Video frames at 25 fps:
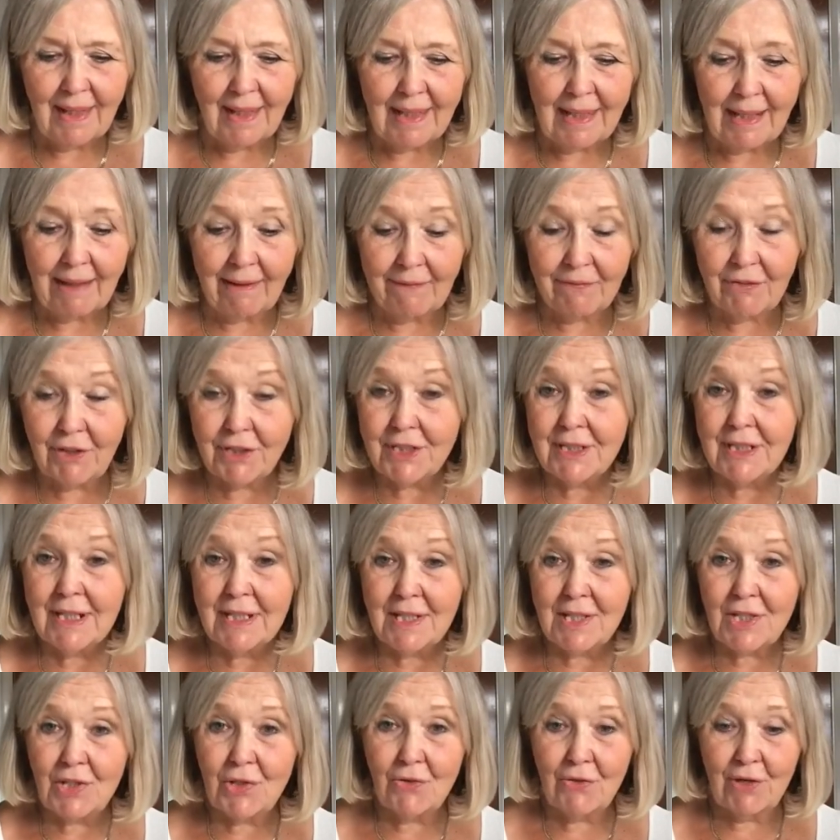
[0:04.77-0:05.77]
Now, I've got
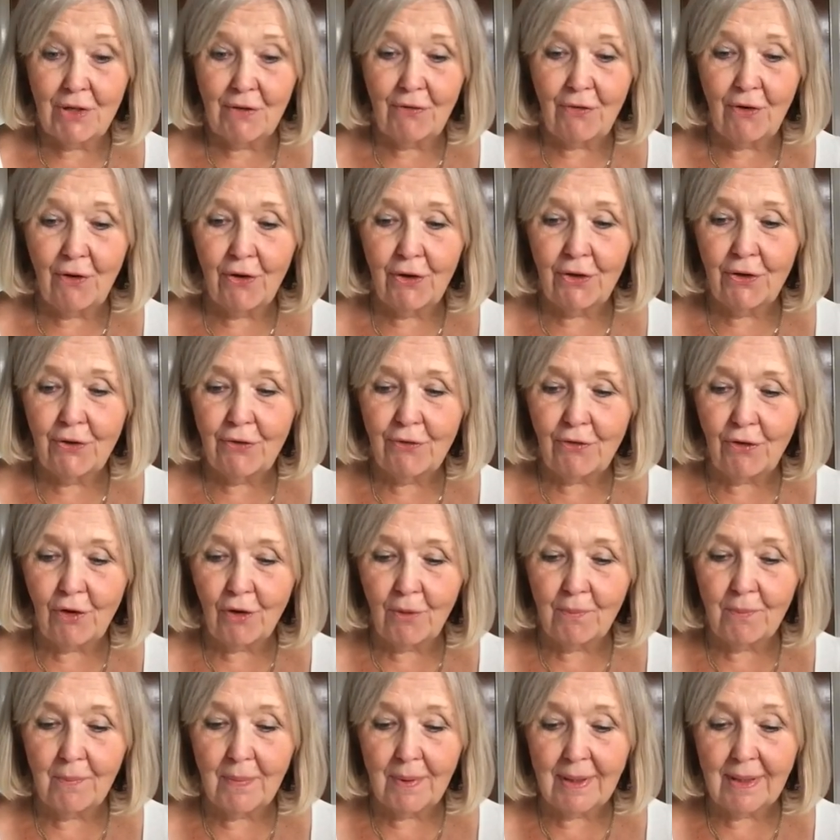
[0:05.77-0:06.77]
another story for you
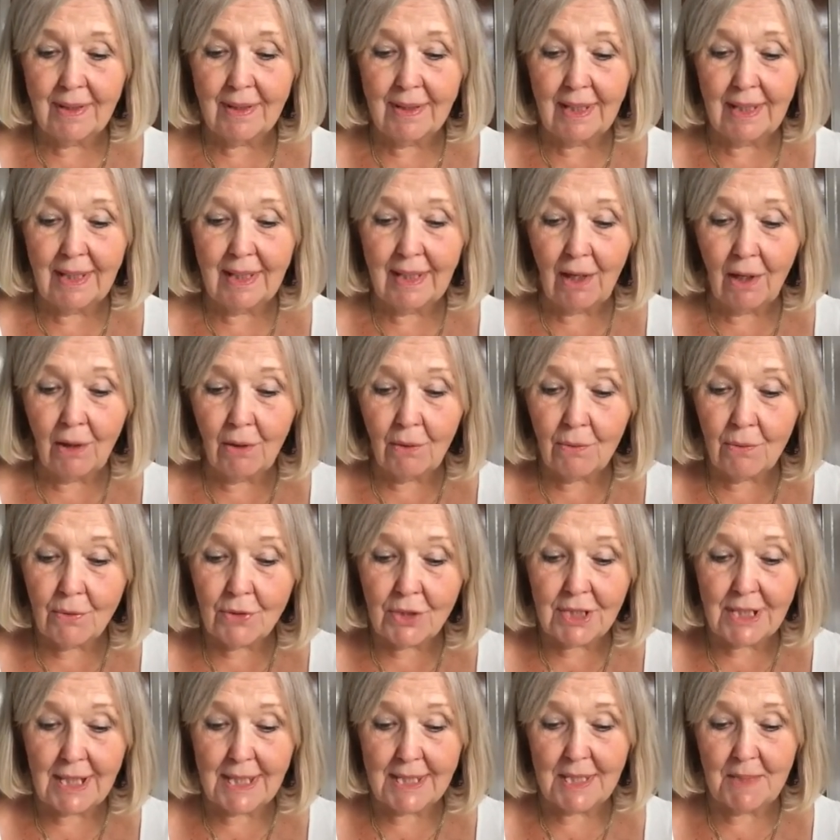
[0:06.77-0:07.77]
from the Old
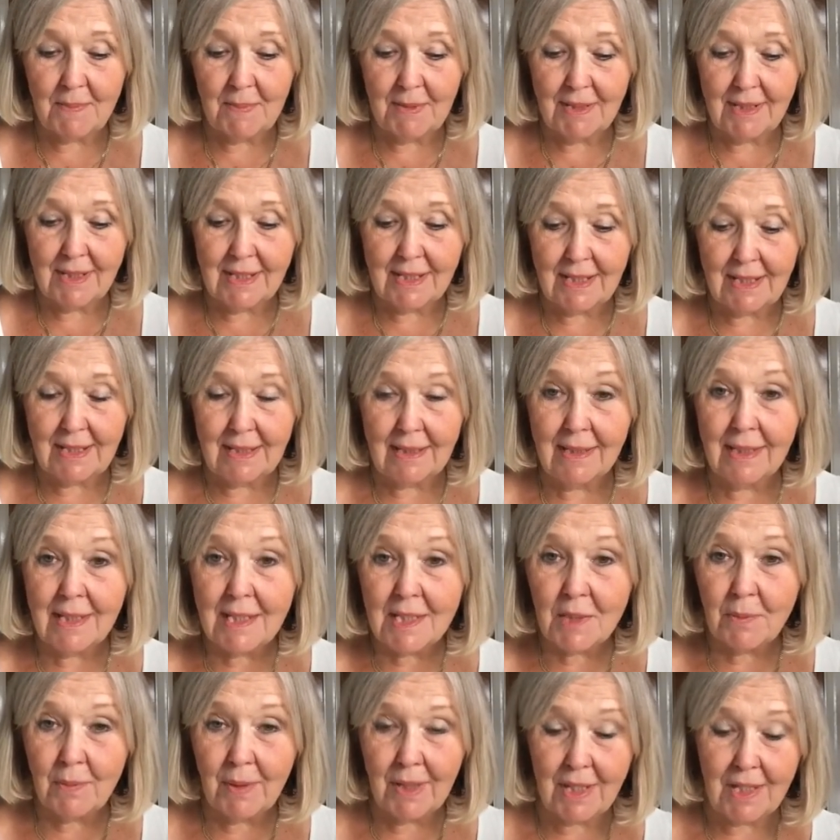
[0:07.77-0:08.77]
Testament, and
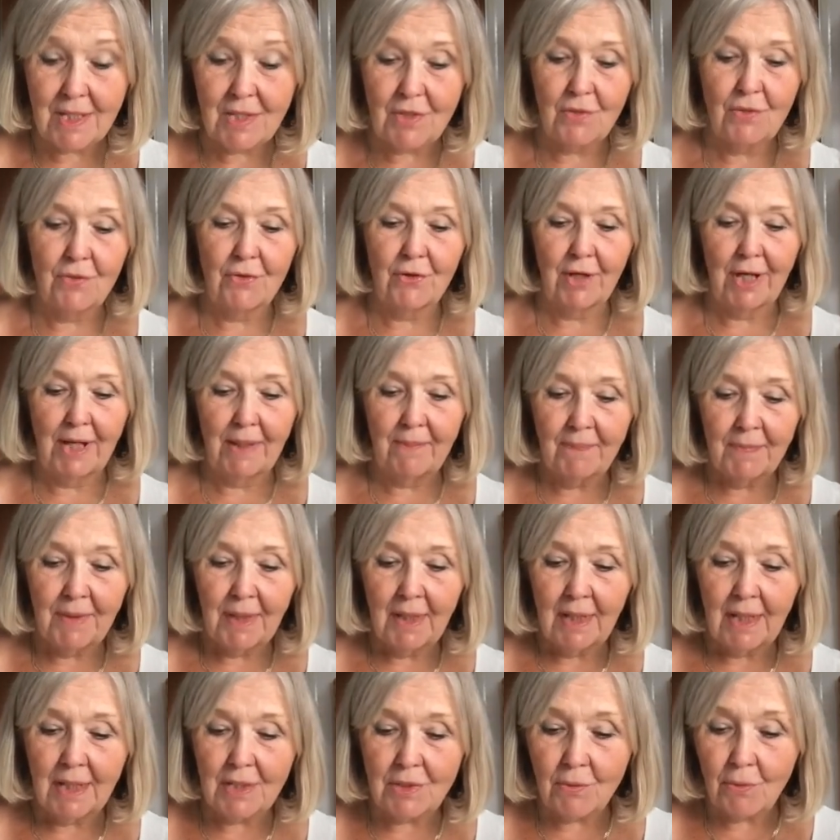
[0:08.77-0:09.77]
this week's story
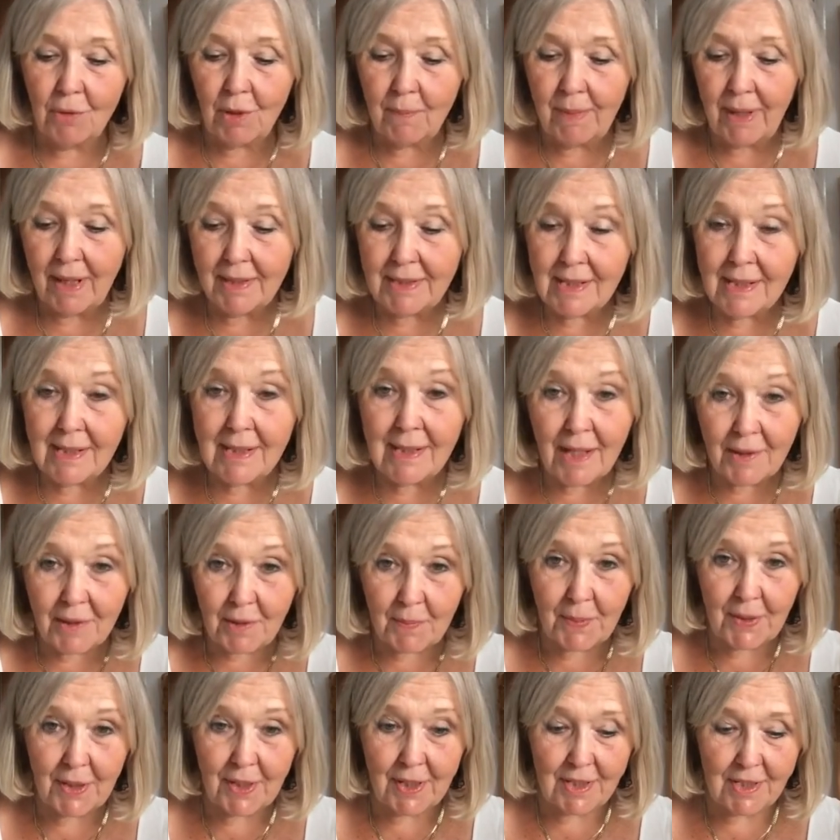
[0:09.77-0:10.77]
is all about another
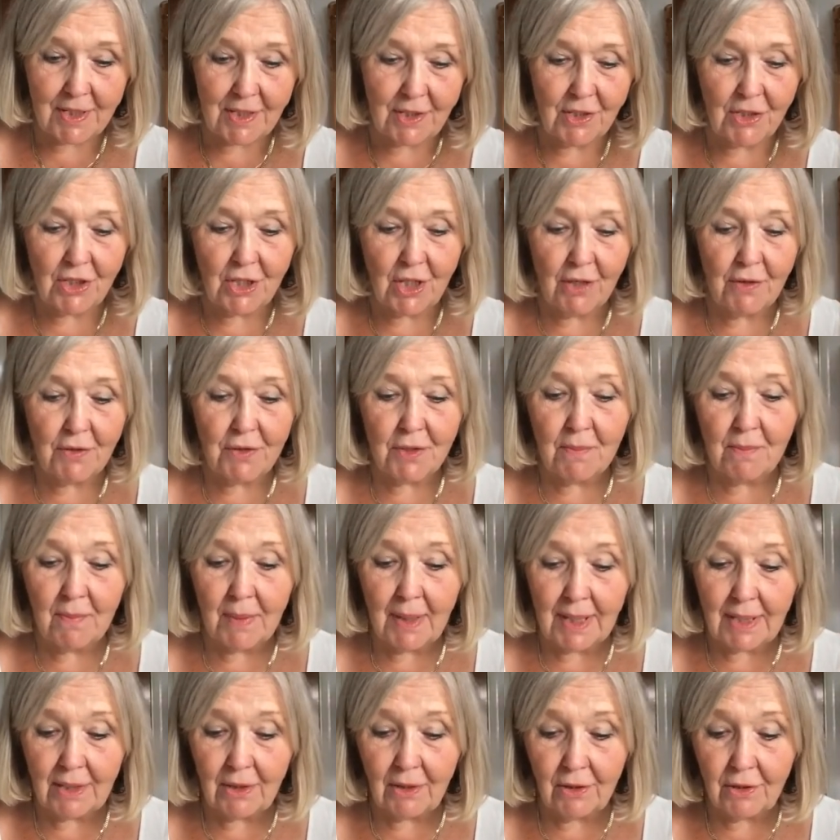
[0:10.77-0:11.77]
person chosen
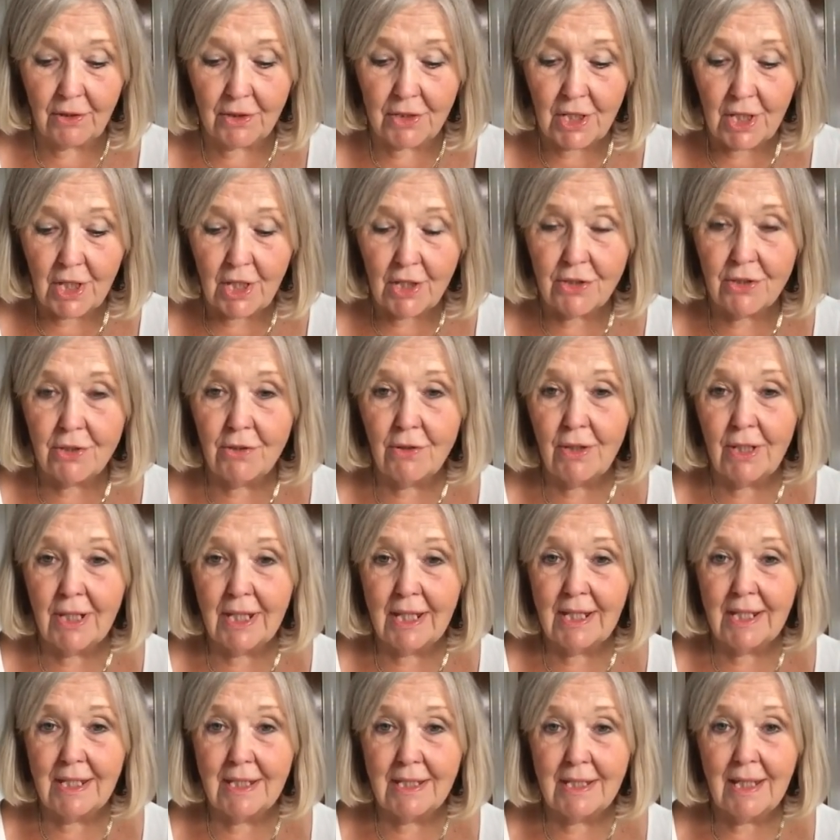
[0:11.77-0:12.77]
by God to
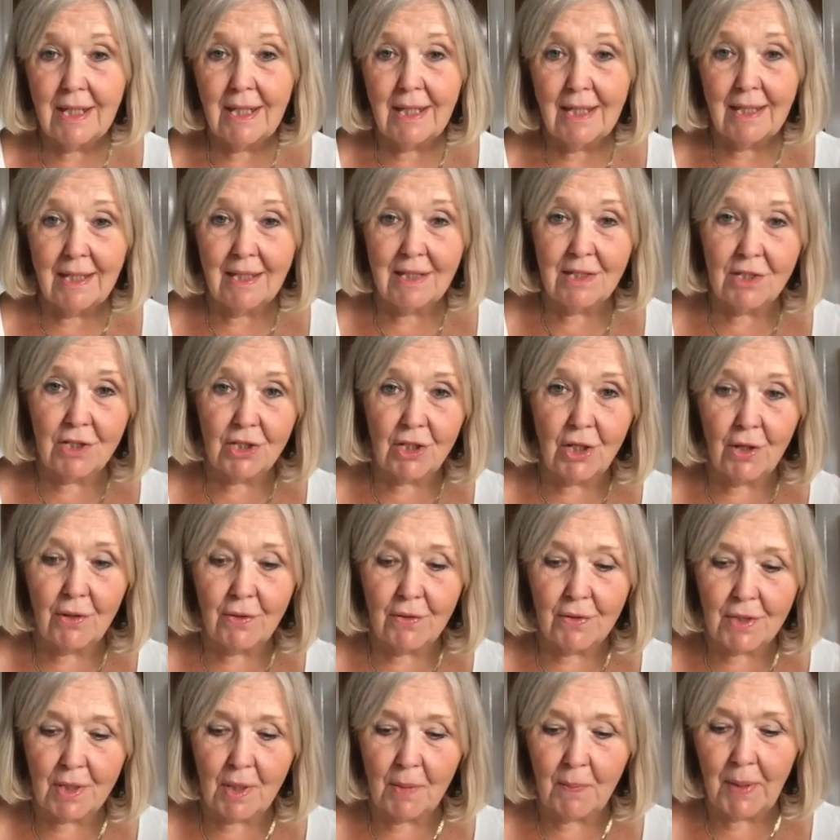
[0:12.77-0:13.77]
lead his
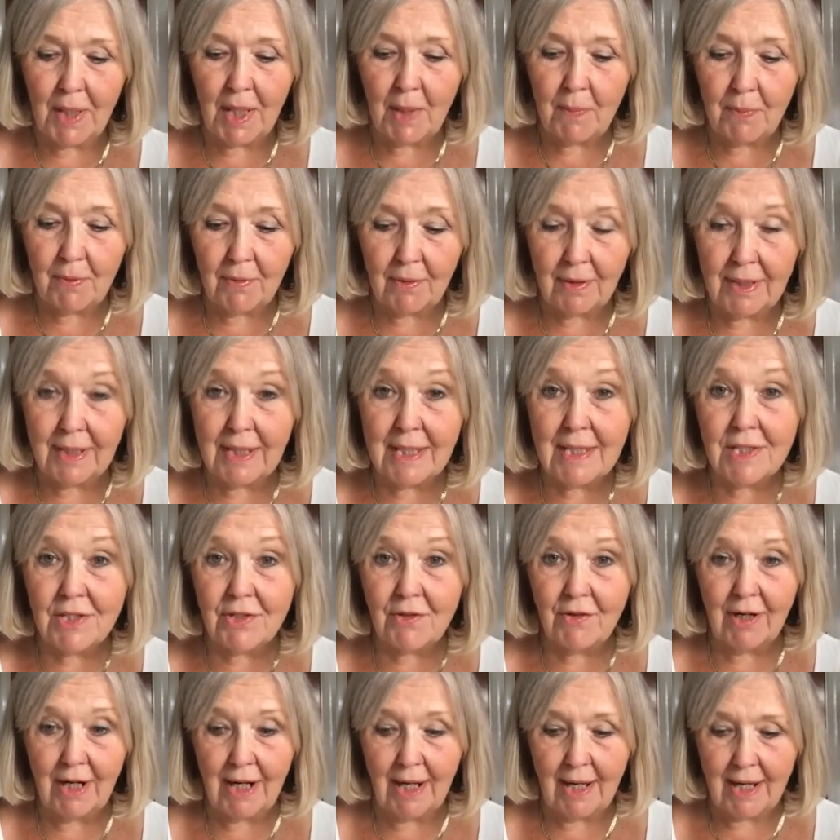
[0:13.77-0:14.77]
chosen people, the
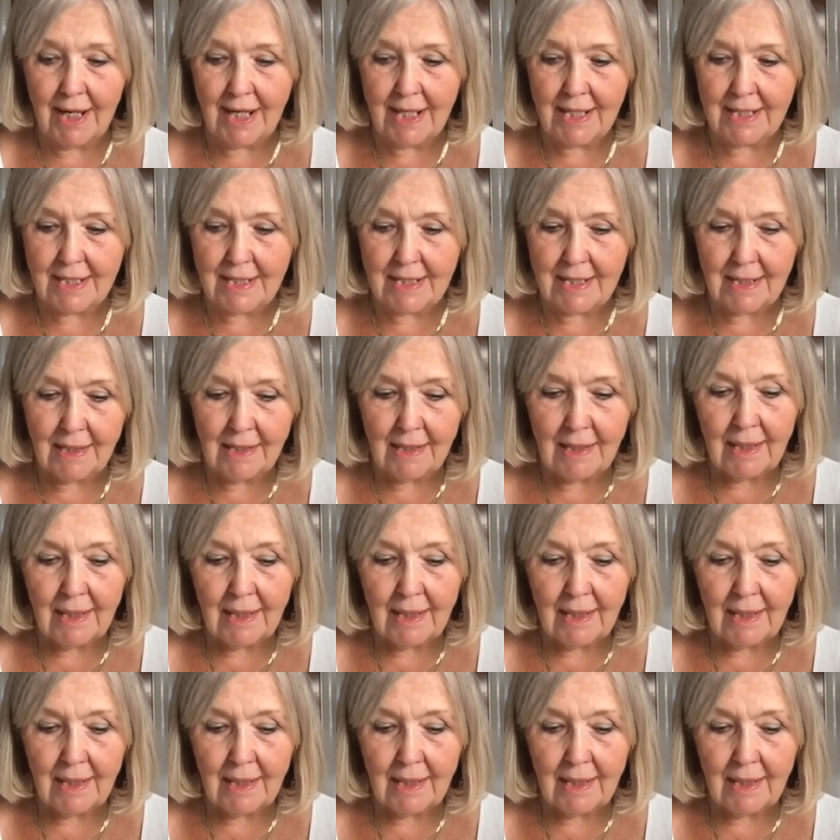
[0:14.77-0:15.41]
Israelites.